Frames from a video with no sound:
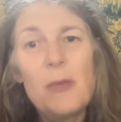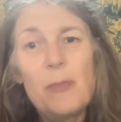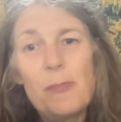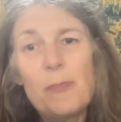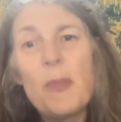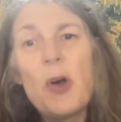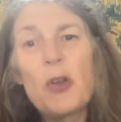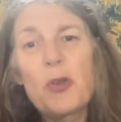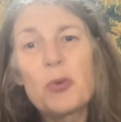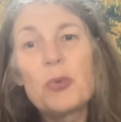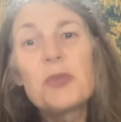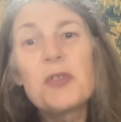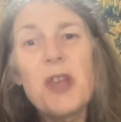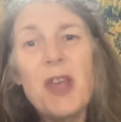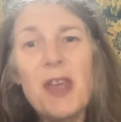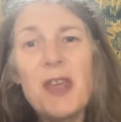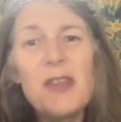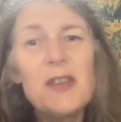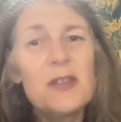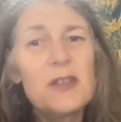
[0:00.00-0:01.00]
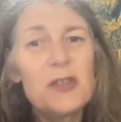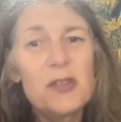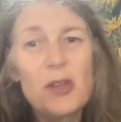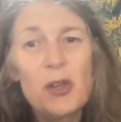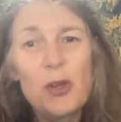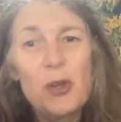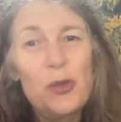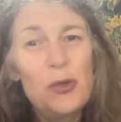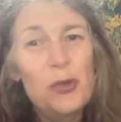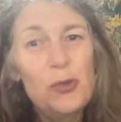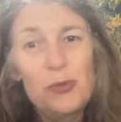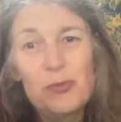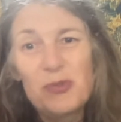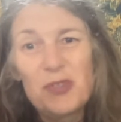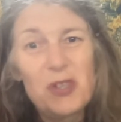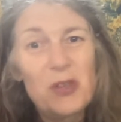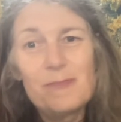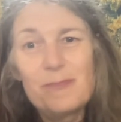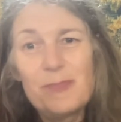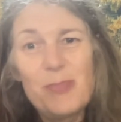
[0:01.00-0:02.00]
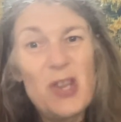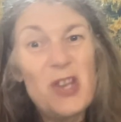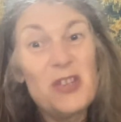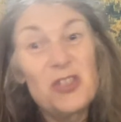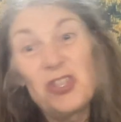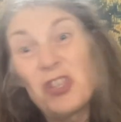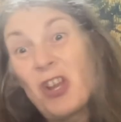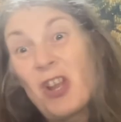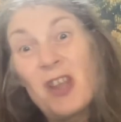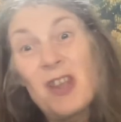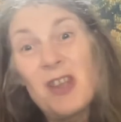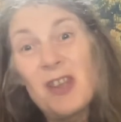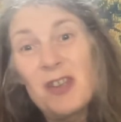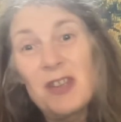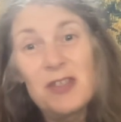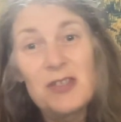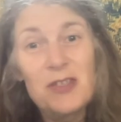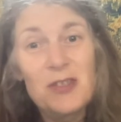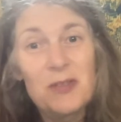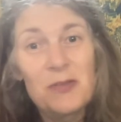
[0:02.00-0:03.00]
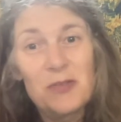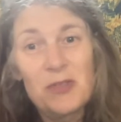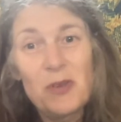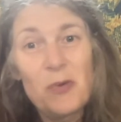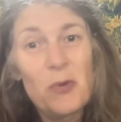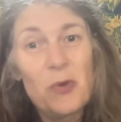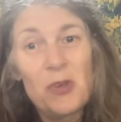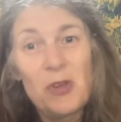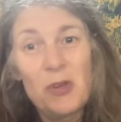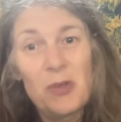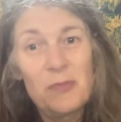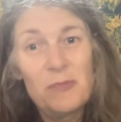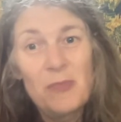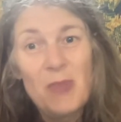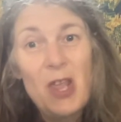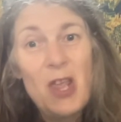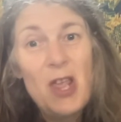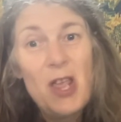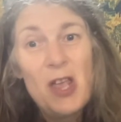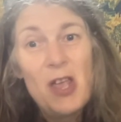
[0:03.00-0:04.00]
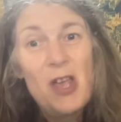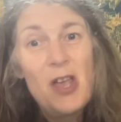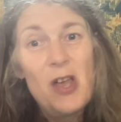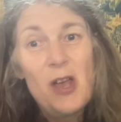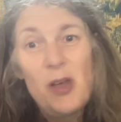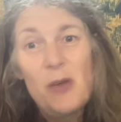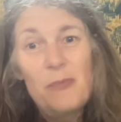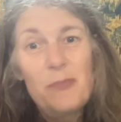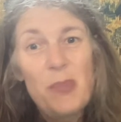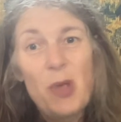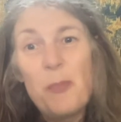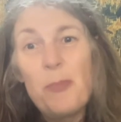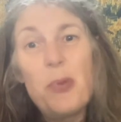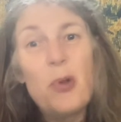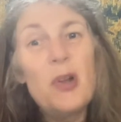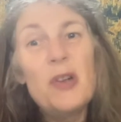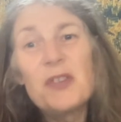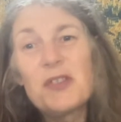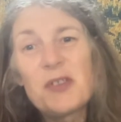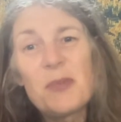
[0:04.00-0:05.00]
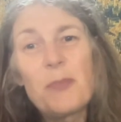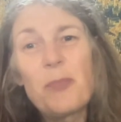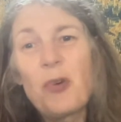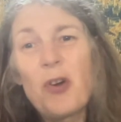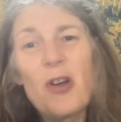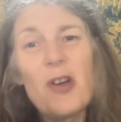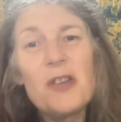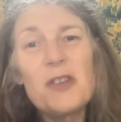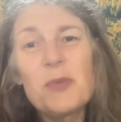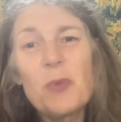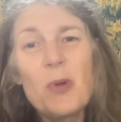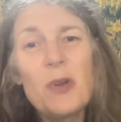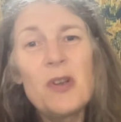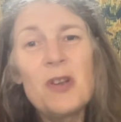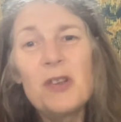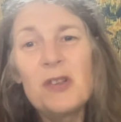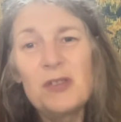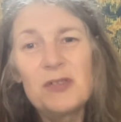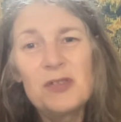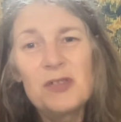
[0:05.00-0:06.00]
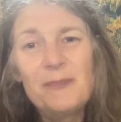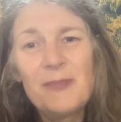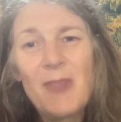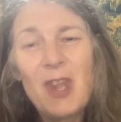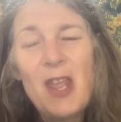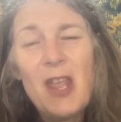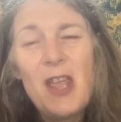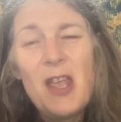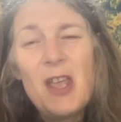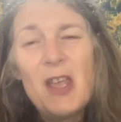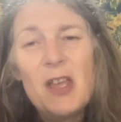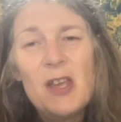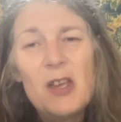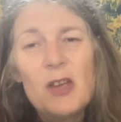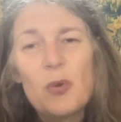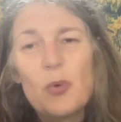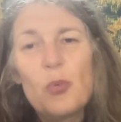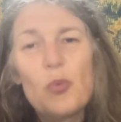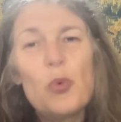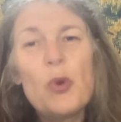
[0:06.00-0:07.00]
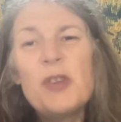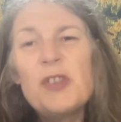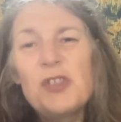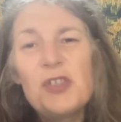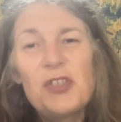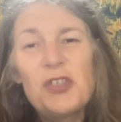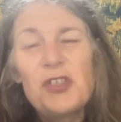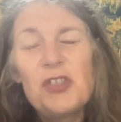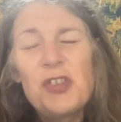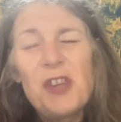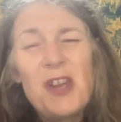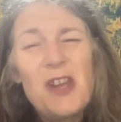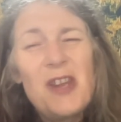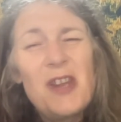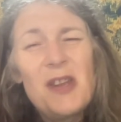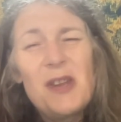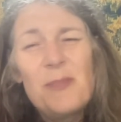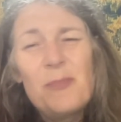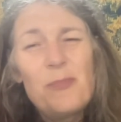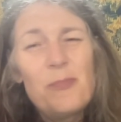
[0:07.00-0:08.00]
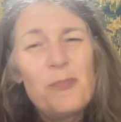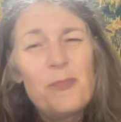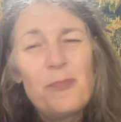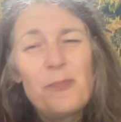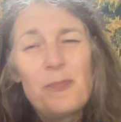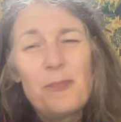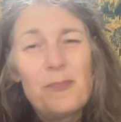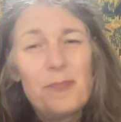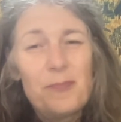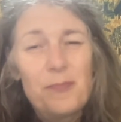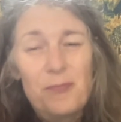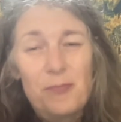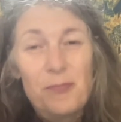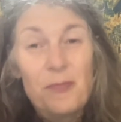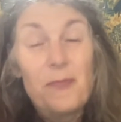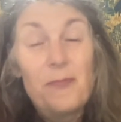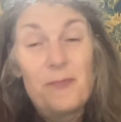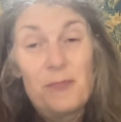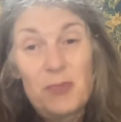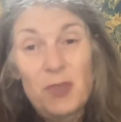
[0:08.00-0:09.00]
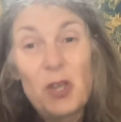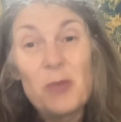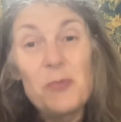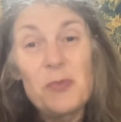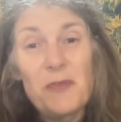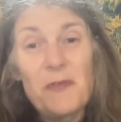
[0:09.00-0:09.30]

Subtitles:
Michael Tate, who's a big cheese, someone, a Pulitzer Prize winner, and when she comes